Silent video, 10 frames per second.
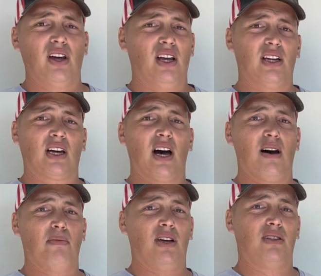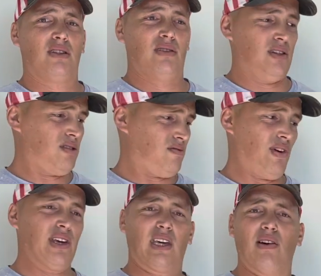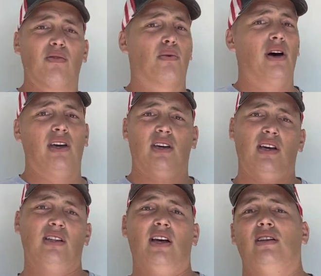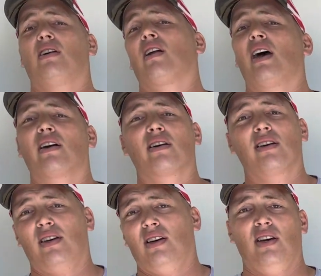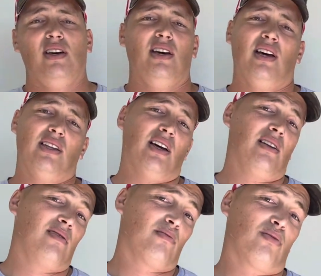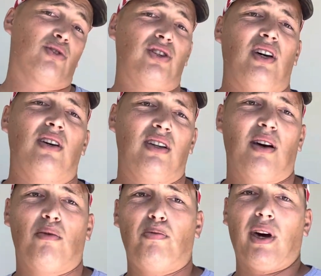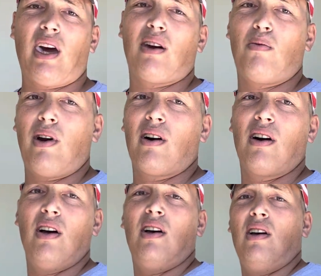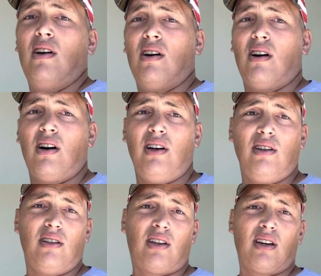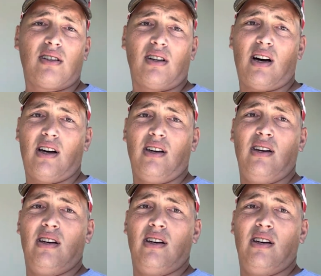in the comments, just write giveaway, and then you're entered. And then we'll see, and then we'll pick out a winner. All right, thanks a lot.